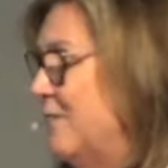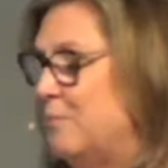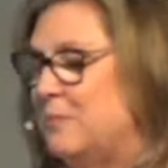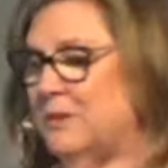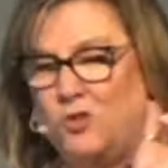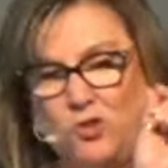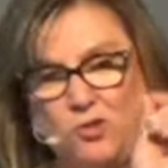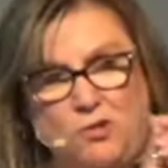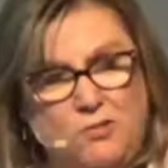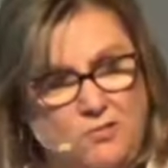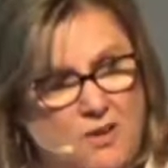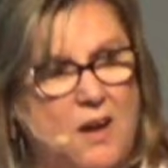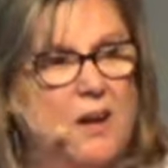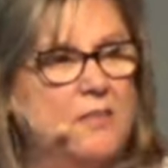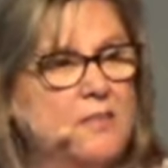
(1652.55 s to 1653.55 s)
But true
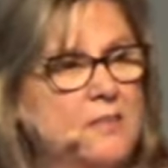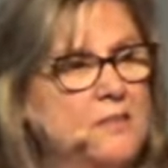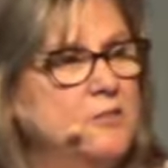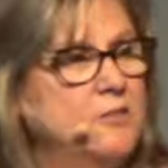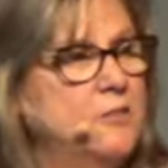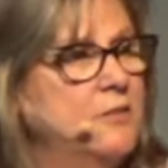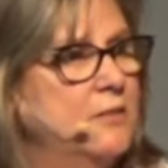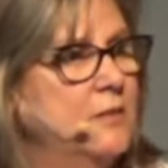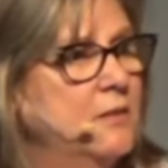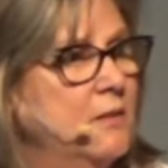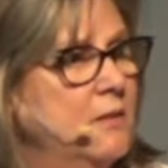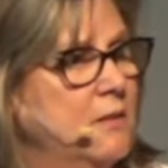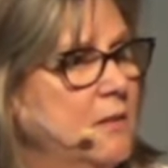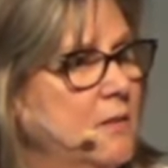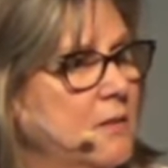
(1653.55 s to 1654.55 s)
knowledge
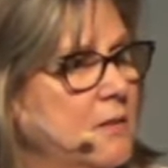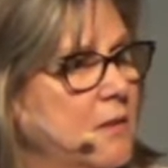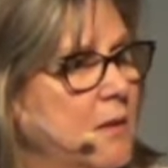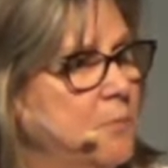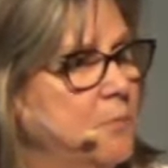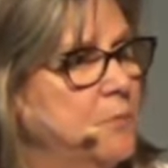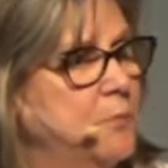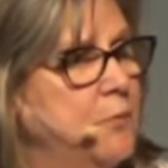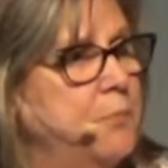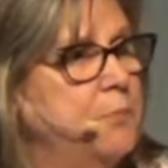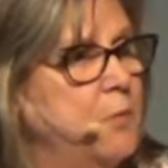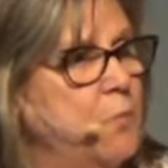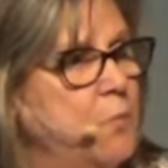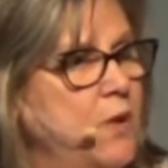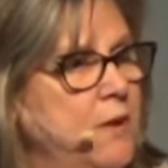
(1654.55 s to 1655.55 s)
comes from
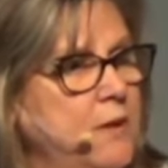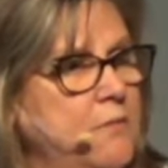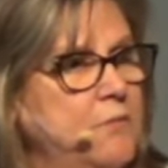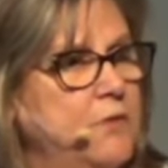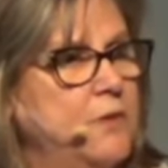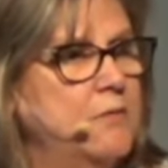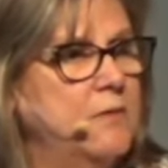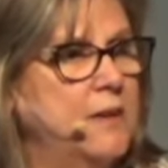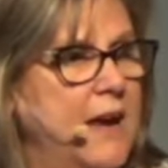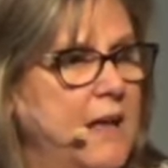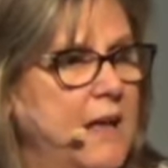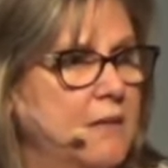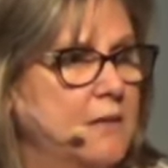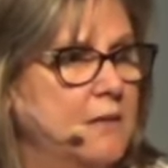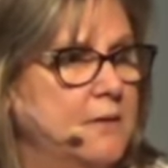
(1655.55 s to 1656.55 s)
the one infinite
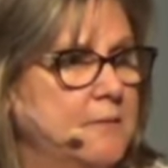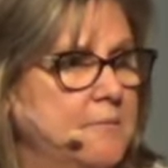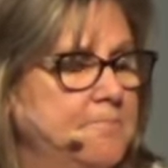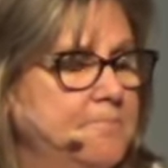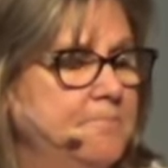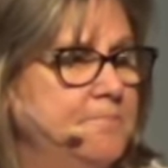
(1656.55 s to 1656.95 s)
reality.